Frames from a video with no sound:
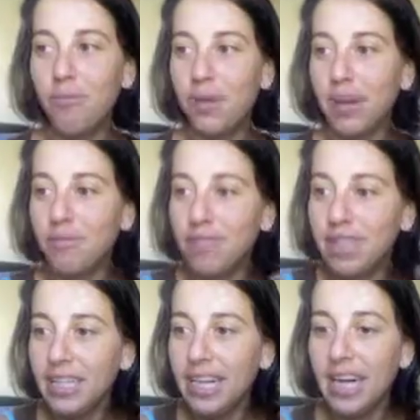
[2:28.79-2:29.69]
When I
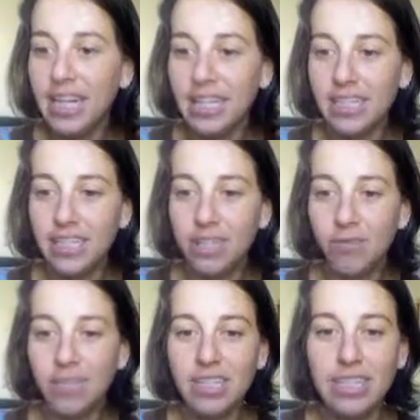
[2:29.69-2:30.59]
really got
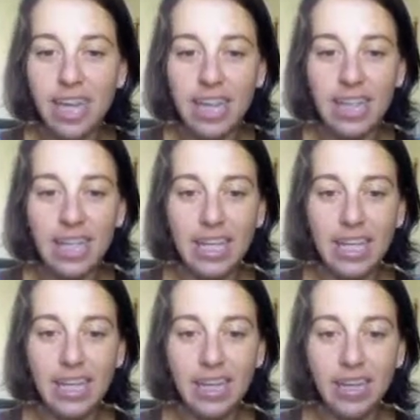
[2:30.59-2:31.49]
into the daily